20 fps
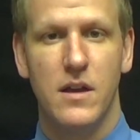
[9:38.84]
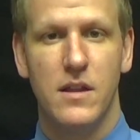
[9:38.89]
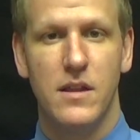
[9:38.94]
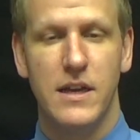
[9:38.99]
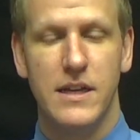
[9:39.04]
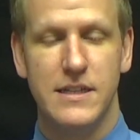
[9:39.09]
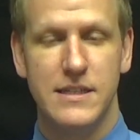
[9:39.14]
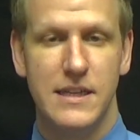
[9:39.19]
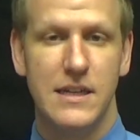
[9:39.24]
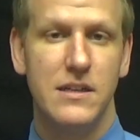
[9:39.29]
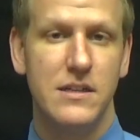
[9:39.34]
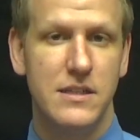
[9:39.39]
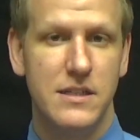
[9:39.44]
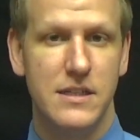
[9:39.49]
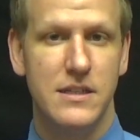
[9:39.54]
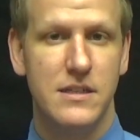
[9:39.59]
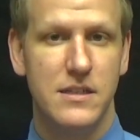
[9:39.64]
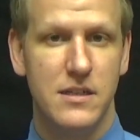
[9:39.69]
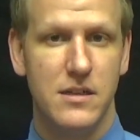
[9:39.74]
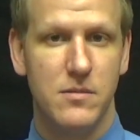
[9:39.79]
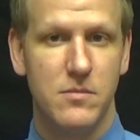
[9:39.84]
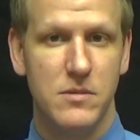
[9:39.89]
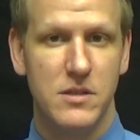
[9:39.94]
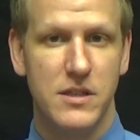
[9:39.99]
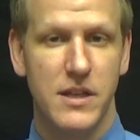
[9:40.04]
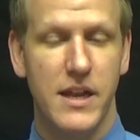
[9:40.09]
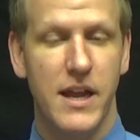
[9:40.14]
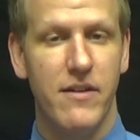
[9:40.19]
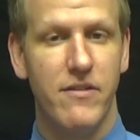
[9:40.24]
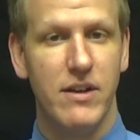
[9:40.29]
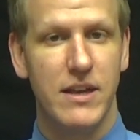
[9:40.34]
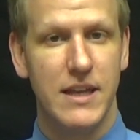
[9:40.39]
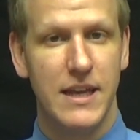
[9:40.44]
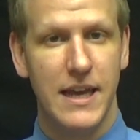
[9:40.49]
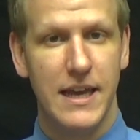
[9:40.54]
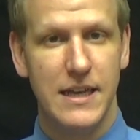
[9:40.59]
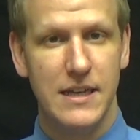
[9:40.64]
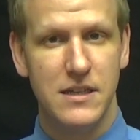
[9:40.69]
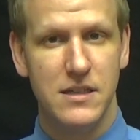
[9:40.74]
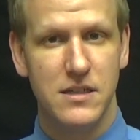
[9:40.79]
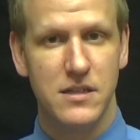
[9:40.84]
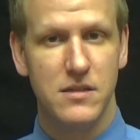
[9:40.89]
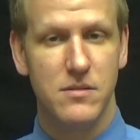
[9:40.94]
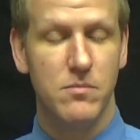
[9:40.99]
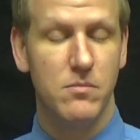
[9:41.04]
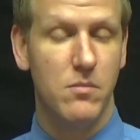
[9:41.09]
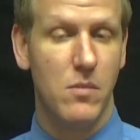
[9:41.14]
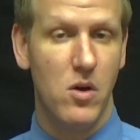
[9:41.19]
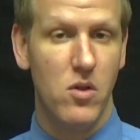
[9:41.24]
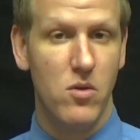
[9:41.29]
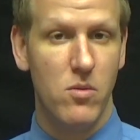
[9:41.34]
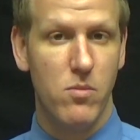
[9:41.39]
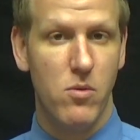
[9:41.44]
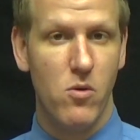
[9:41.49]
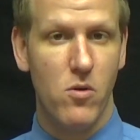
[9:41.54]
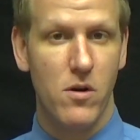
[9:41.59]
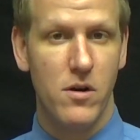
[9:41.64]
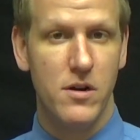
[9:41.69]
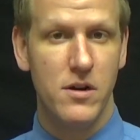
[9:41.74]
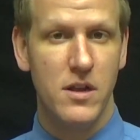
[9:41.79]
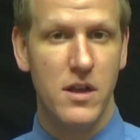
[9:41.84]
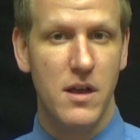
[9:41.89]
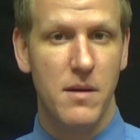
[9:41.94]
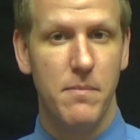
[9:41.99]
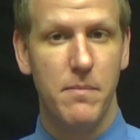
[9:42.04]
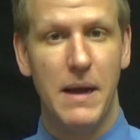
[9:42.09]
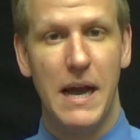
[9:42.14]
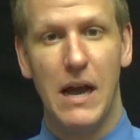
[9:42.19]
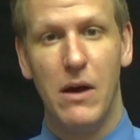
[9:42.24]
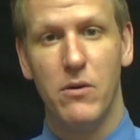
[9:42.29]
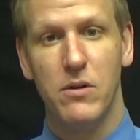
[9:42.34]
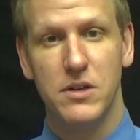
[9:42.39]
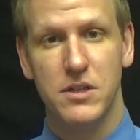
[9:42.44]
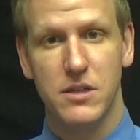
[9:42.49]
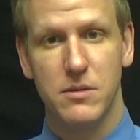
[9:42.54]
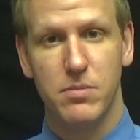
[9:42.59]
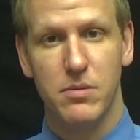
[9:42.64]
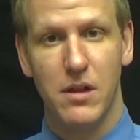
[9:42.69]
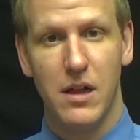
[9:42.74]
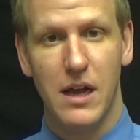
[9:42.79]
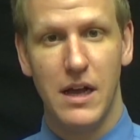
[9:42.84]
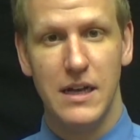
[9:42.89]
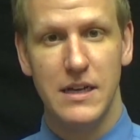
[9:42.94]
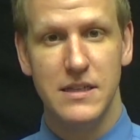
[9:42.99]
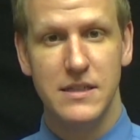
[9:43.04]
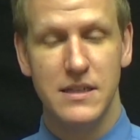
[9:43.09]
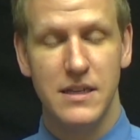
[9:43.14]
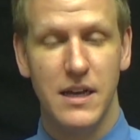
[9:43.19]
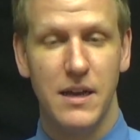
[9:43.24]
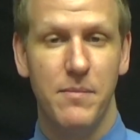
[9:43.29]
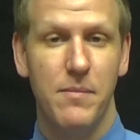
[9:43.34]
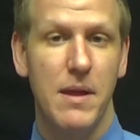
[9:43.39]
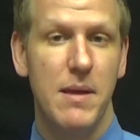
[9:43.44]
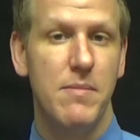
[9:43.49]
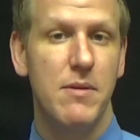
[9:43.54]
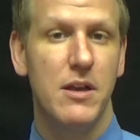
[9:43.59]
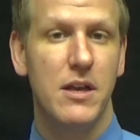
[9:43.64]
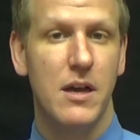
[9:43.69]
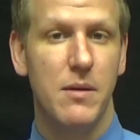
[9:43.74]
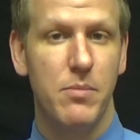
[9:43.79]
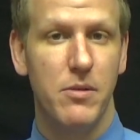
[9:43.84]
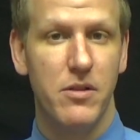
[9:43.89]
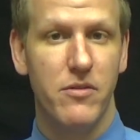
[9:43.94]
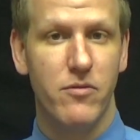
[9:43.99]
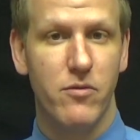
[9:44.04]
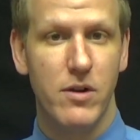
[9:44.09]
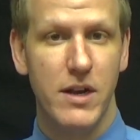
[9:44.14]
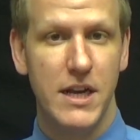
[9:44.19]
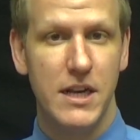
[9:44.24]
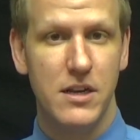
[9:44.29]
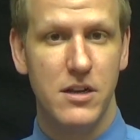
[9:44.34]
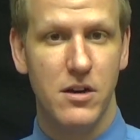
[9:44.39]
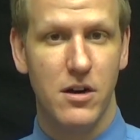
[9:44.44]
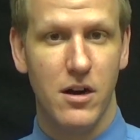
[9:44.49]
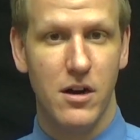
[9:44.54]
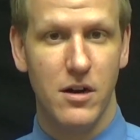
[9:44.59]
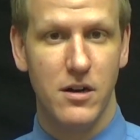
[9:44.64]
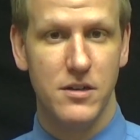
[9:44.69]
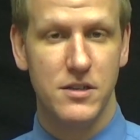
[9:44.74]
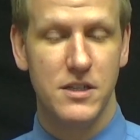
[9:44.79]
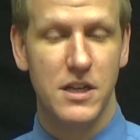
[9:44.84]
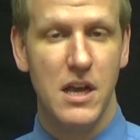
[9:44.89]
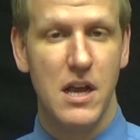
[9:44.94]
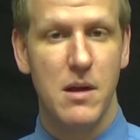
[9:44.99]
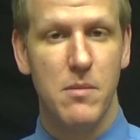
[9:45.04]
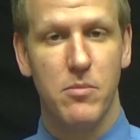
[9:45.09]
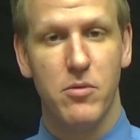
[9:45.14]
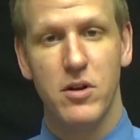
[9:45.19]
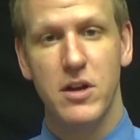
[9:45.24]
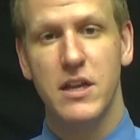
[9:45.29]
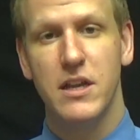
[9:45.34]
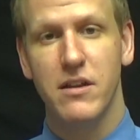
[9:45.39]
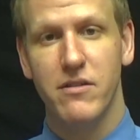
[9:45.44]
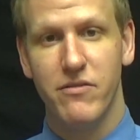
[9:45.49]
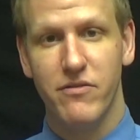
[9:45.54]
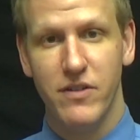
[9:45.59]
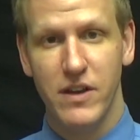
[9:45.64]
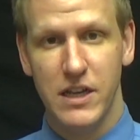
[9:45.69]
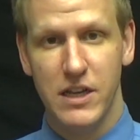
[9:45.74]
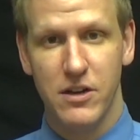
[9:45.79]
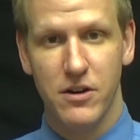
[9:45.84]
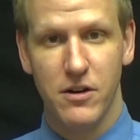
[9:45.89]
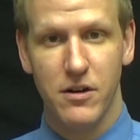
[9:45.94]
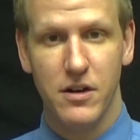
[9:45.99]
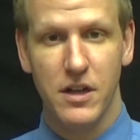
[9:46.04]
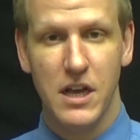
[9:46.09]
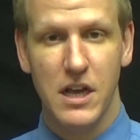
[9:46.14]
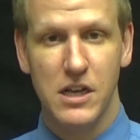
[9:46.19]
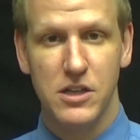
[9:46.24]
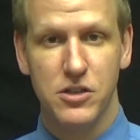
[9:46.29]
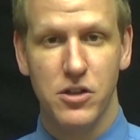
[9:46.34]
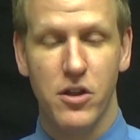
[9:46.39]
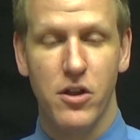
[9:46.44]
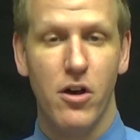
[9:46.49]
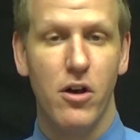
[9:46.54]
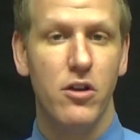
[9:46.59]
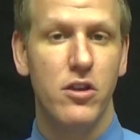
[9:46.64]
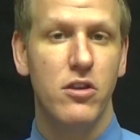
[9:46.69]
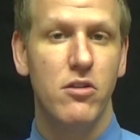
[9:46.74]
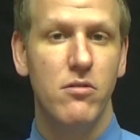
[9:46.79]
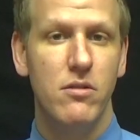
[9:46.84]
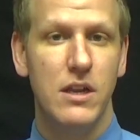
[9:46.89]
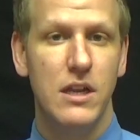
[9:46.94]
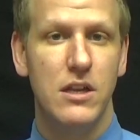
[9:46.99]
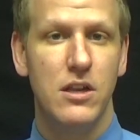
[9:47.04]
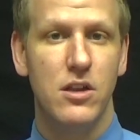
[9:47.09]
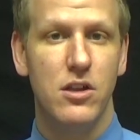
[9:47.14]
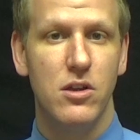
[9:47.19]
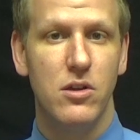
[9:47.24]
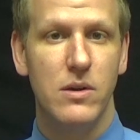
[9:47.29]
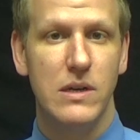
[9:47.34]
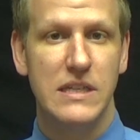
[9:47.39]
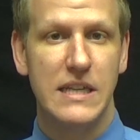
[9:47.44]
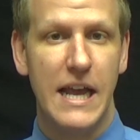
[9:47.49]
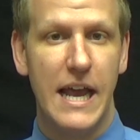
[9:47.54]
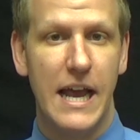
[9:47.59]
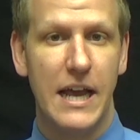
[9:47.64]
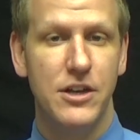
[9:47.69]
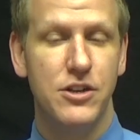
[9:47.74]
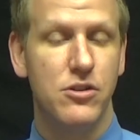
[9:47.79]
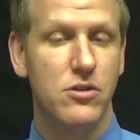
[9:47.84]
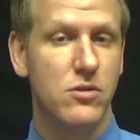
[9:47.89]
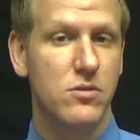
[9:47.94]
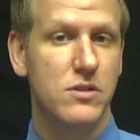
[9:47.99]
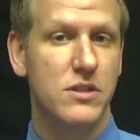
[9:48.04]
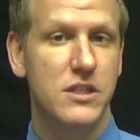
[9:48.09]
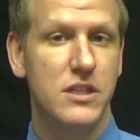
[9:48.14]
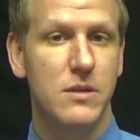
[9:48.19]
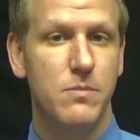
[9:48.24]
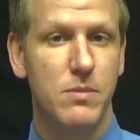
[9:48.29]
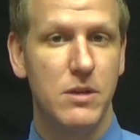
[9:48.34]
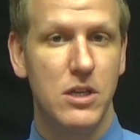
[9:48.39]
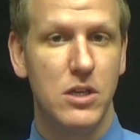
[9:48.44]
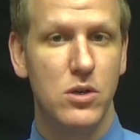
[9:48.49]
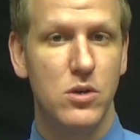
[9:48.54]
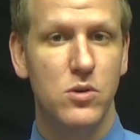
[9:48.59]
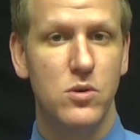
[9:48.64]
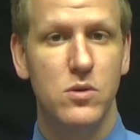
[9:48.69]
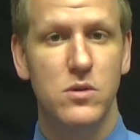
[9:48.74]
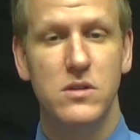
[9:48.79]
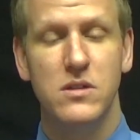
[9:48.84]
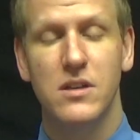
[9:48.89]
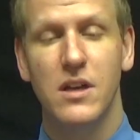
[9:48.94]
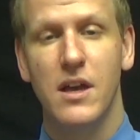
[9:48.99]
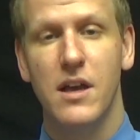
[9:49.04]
They sell systems that have a case, motherboard, power supplies, and maybe a couple of RAID cards pre-configured so that all you need to do is add your own CPUs,